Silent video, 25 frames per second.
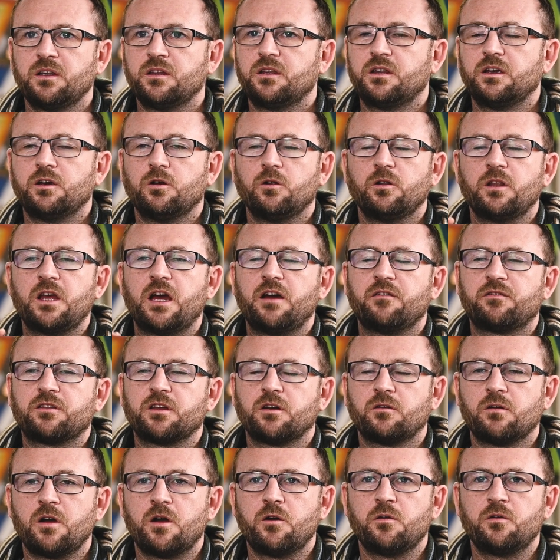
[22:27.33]
They all have
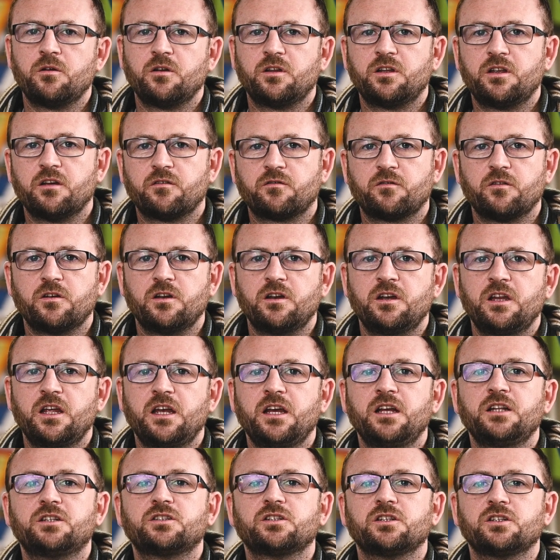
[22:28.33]
their own different
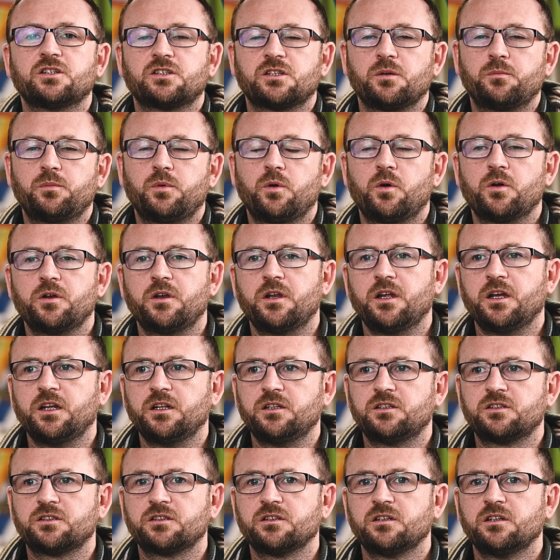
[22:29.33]
needs and support
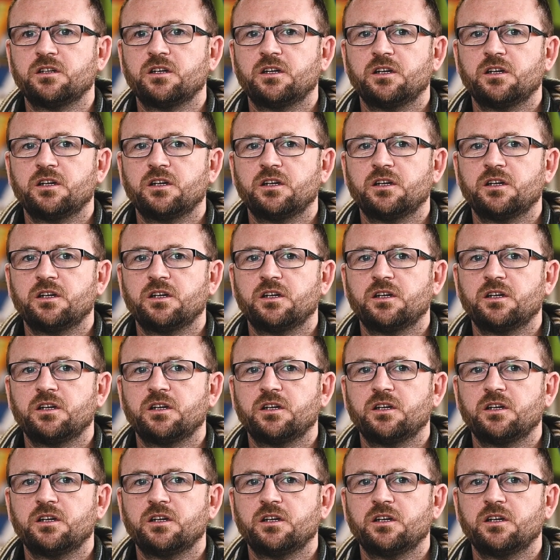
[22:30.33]
needs.